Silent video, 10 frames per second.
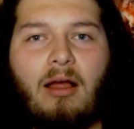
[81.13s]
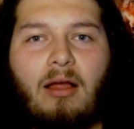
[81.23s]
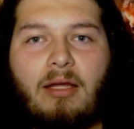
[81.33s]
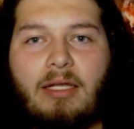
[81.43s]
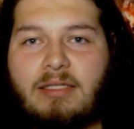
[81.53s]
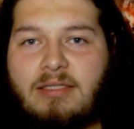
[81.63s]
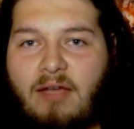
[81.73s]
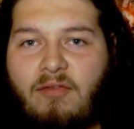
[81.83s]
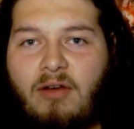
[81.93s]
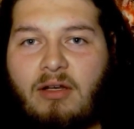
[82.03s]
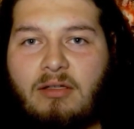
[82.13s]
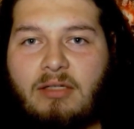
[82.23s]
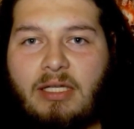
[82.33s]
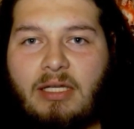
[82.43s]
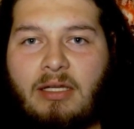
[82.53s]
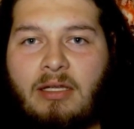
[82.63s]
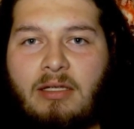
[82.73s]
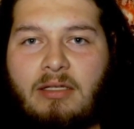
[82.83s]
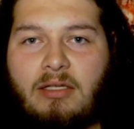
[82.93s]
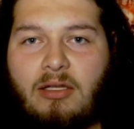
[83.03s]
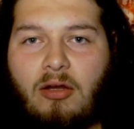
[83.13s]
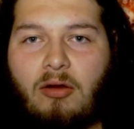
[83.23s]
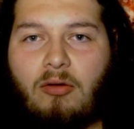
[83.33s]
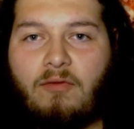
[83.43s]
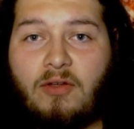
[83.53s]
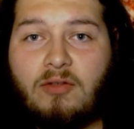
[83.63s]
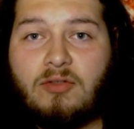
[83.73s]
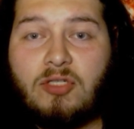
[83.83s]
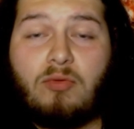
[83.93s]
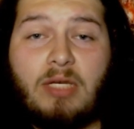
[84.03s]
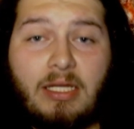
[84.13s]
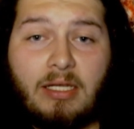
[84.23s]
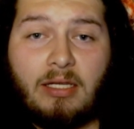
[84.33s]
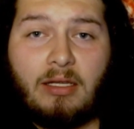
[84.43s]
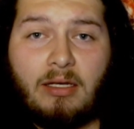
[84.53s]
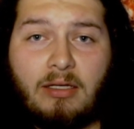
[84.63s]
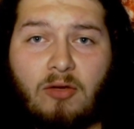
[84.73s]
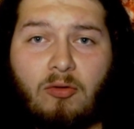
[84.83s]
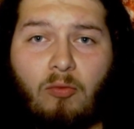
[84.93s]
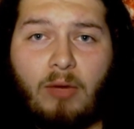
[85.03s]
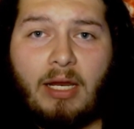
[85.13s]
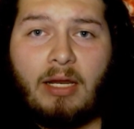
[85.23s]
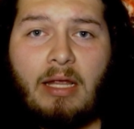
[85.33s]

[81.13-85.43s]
it definitely feels unique in its own way.